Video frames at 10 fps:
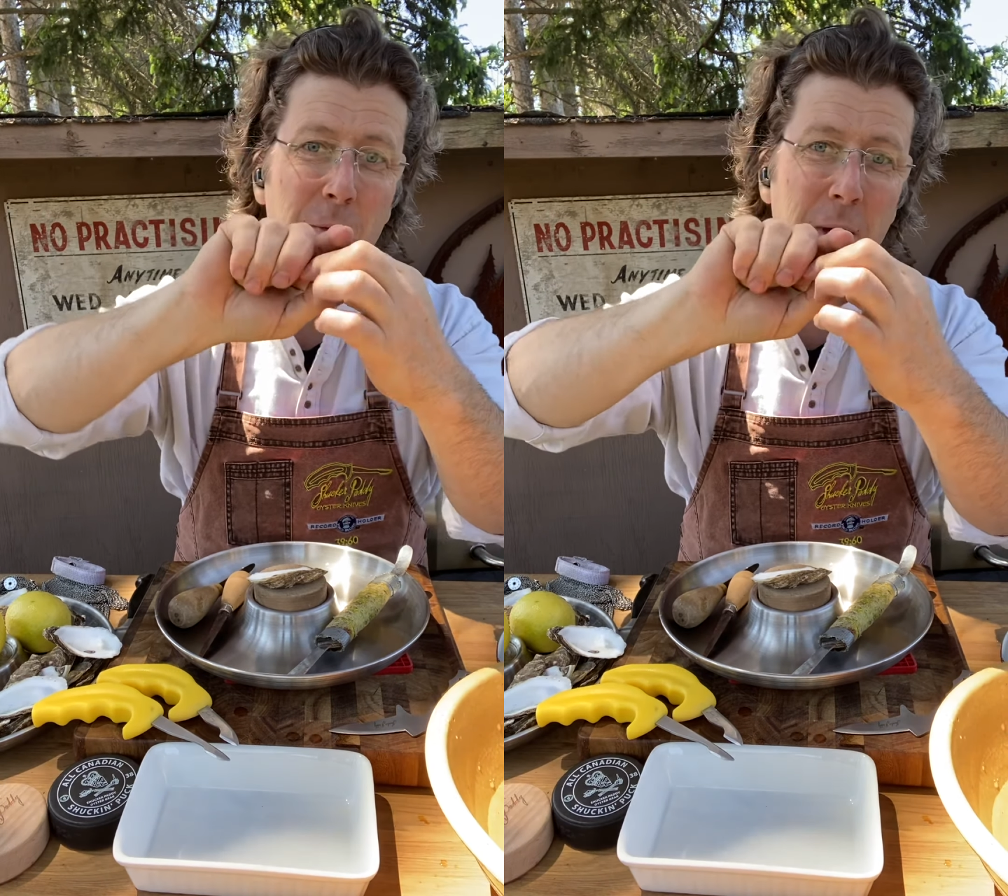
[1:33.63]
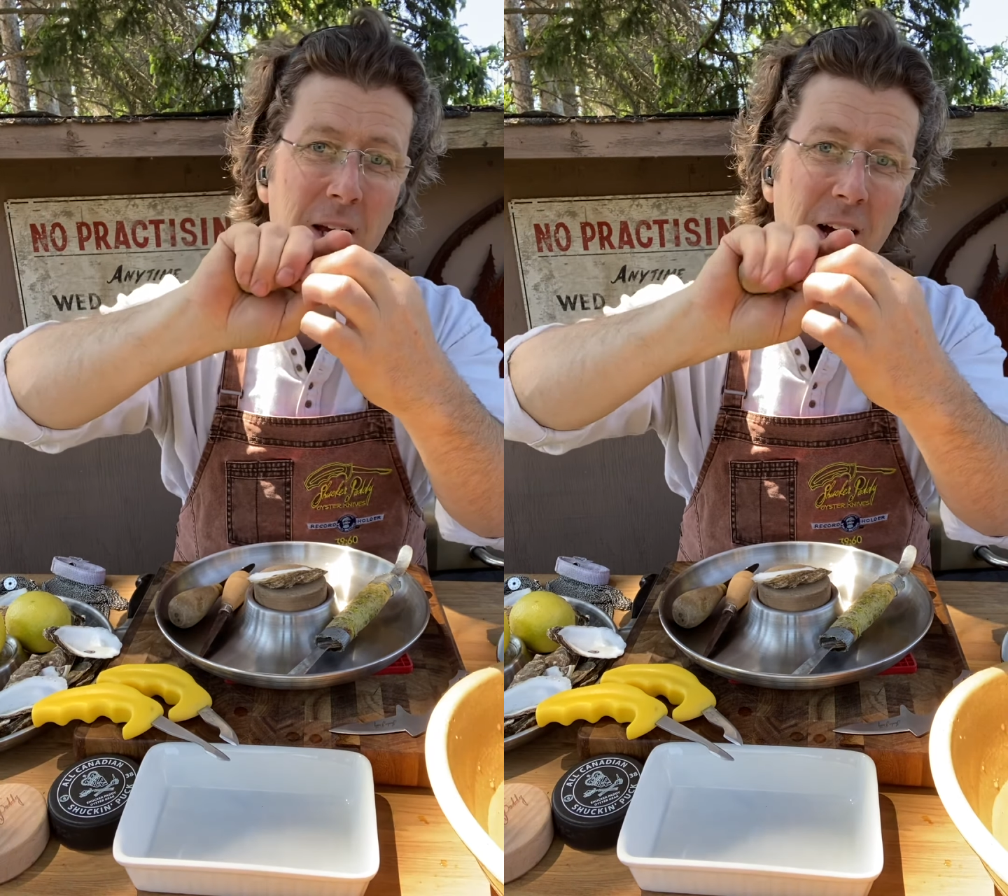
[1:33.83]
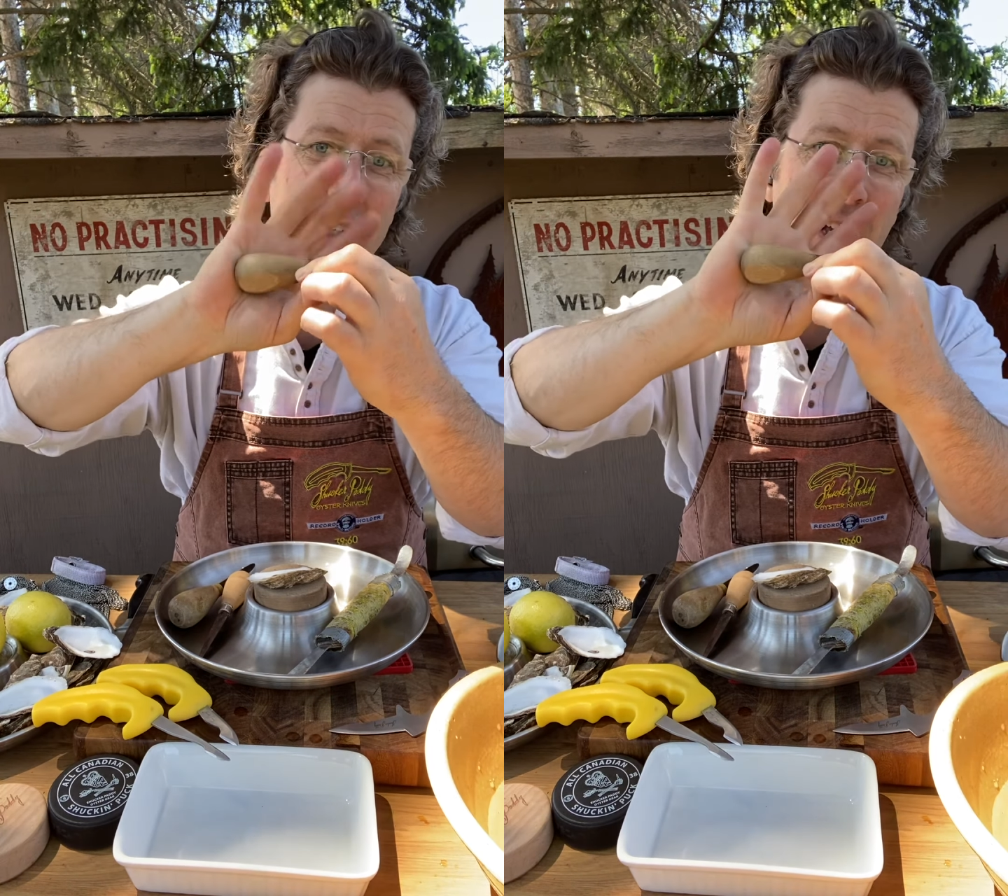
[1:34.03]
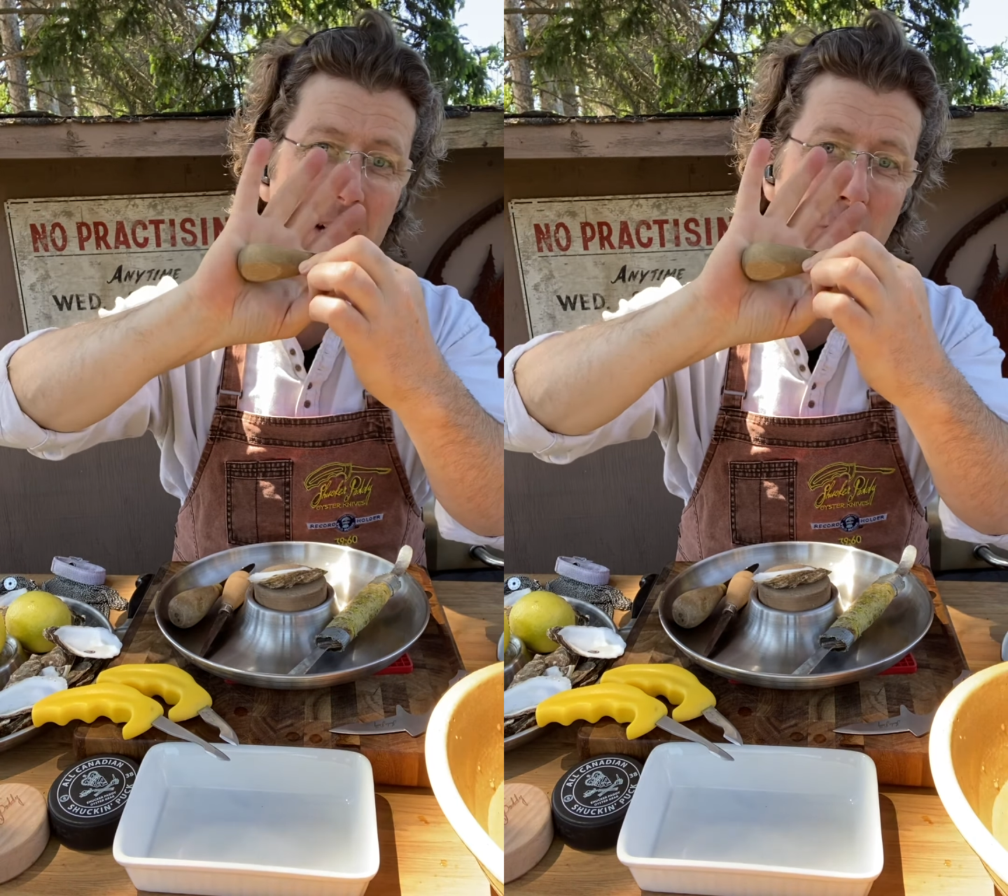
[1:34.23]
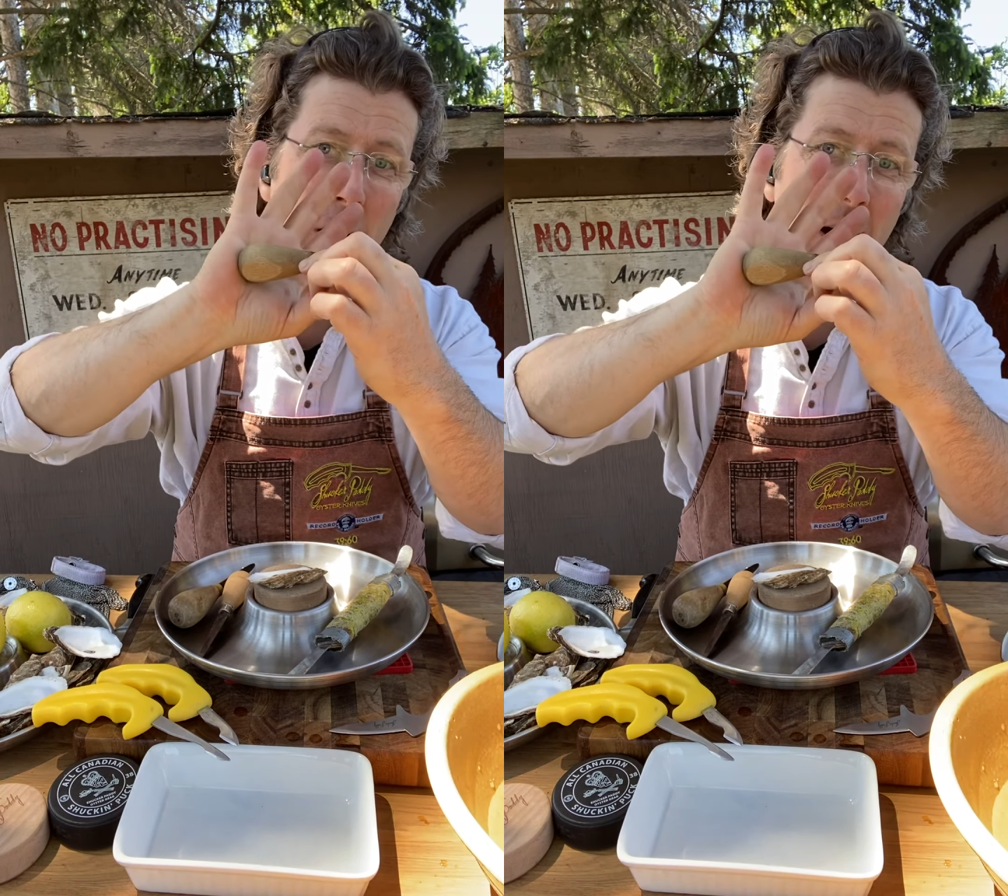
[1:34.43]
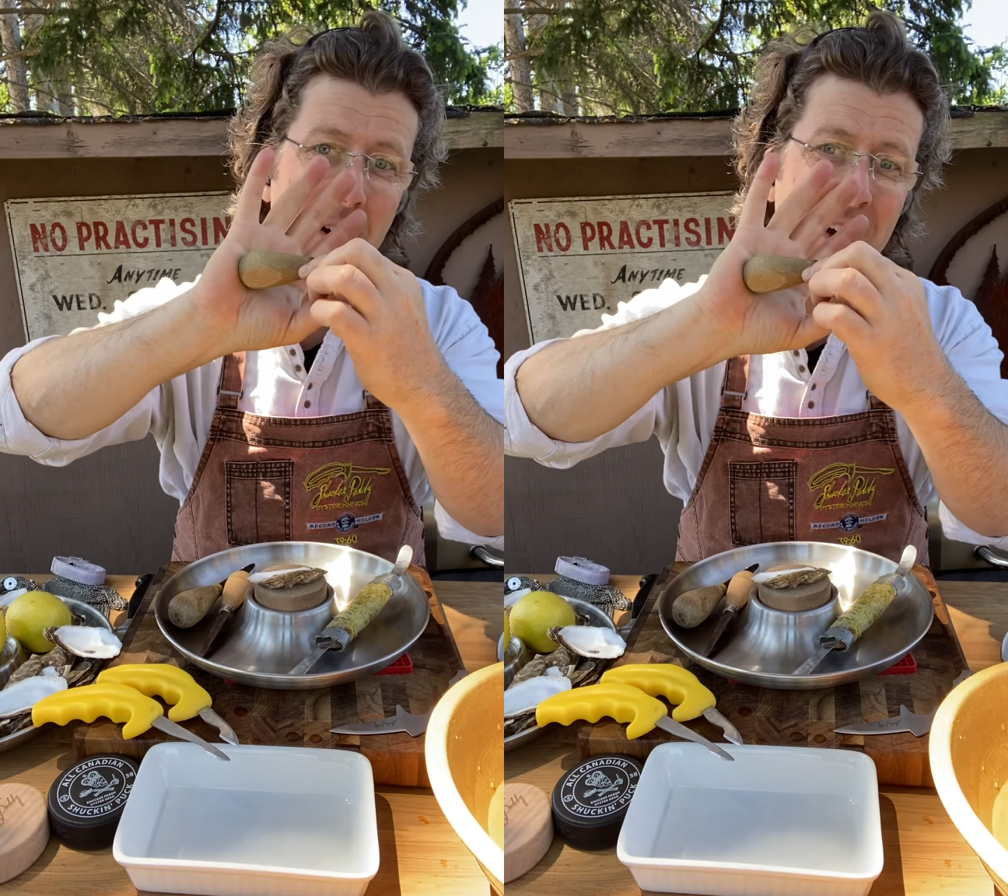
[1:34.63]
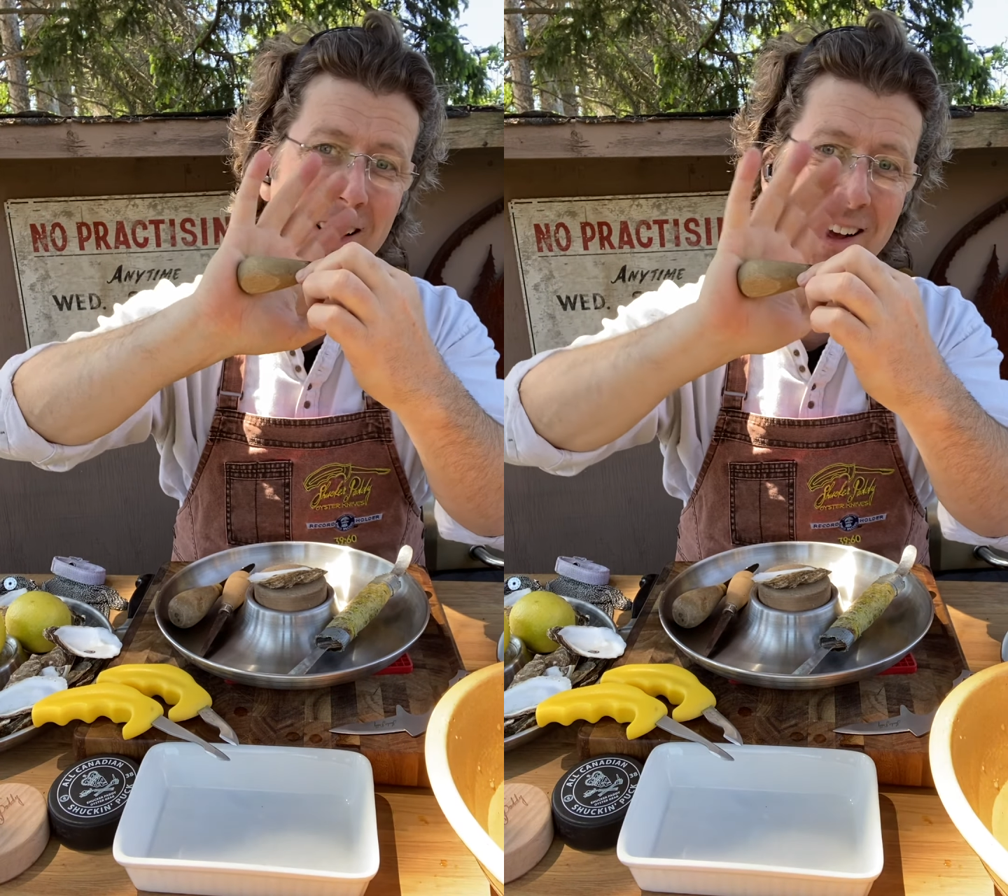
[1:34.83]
because that's where